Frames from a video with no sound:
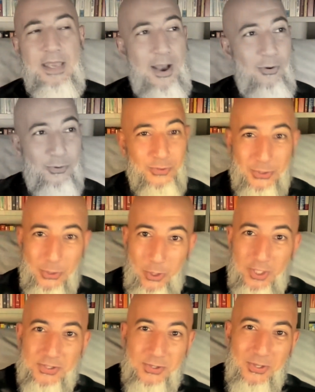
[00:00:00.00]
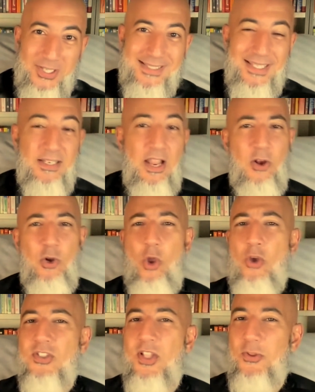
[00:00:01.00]
Now, slowly he said,
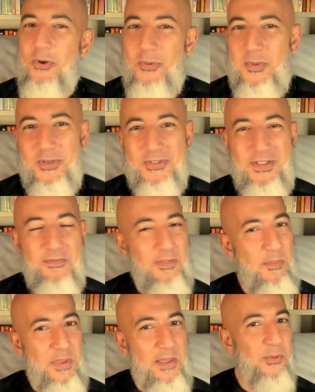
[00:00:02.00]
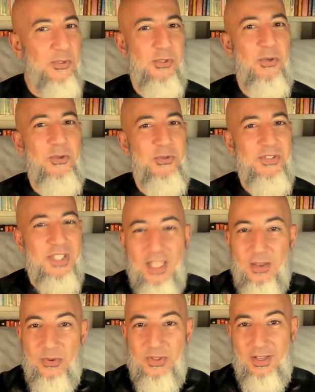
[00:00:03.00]
close the door, because if the people saw you
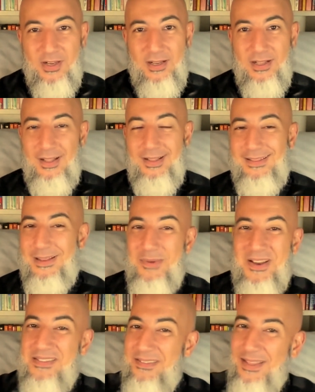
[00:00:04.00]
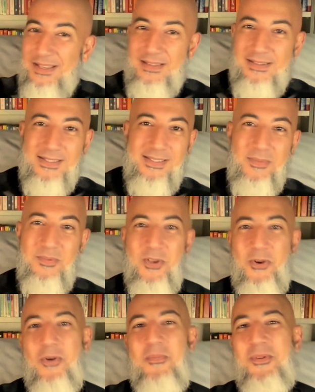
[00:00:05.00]
sitting with her, they might think that there's
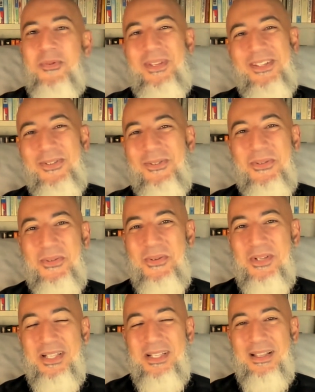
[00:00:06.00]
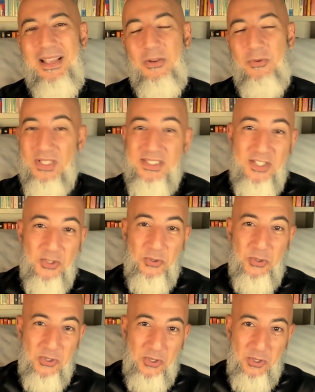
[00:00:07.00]
something wrong between you two. And once the
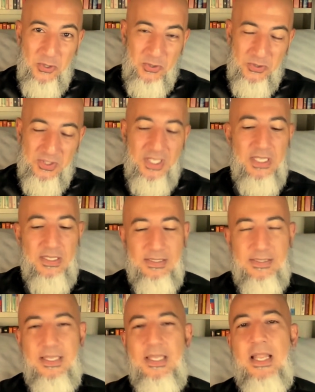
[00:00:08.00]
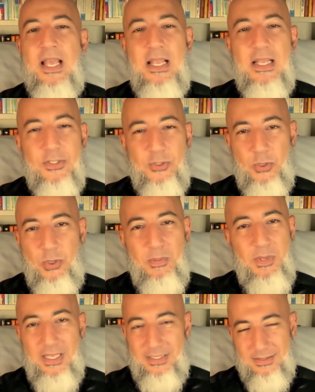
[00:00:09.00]
door closed, zina
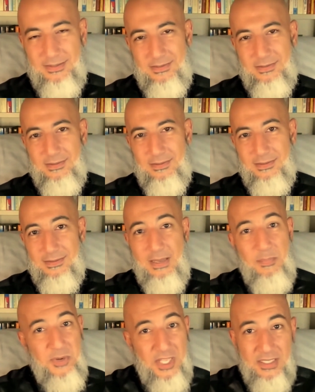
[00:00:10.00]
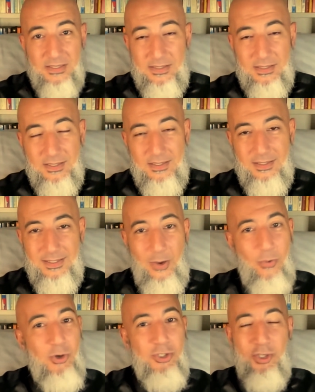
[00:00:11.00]
took place. The priest,
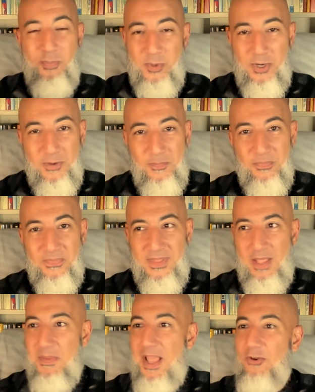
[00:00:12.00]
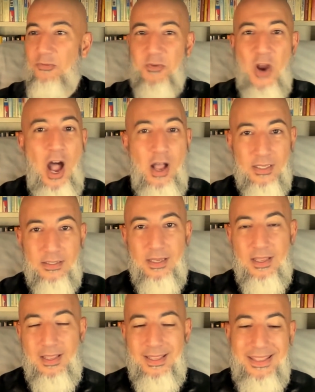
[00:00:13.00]
the worshipper, the man of
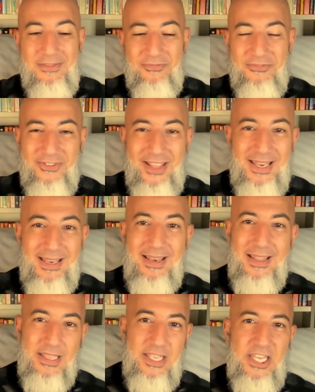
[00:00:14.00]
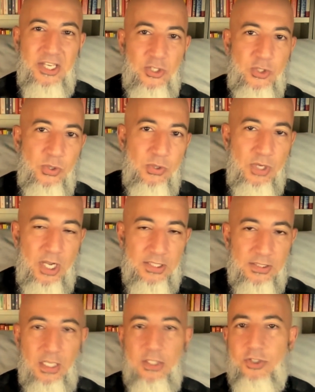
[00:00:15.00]
God, he fell into
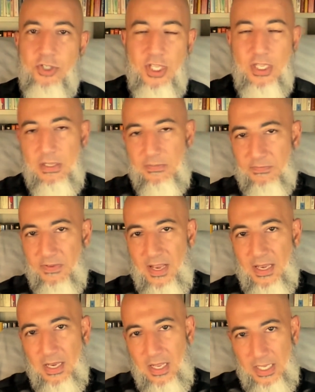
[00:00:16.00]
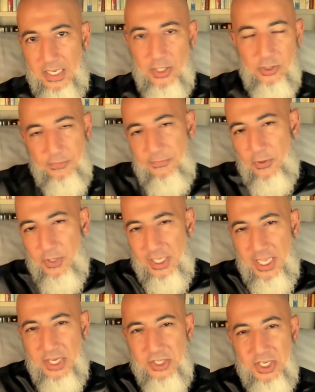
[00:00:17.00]
adultery, he fell into
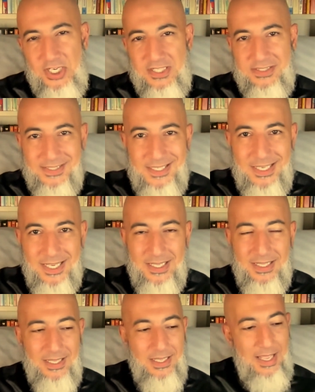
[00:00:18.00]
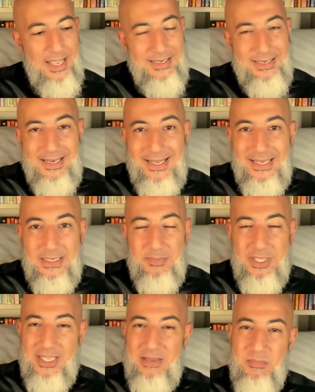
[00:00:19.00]
fornication and zina. And the
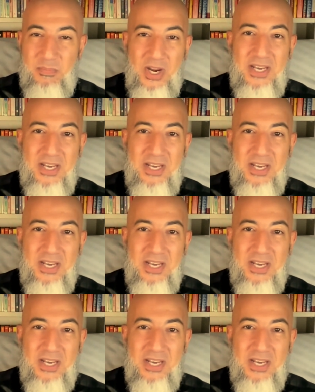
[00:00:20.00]
lady became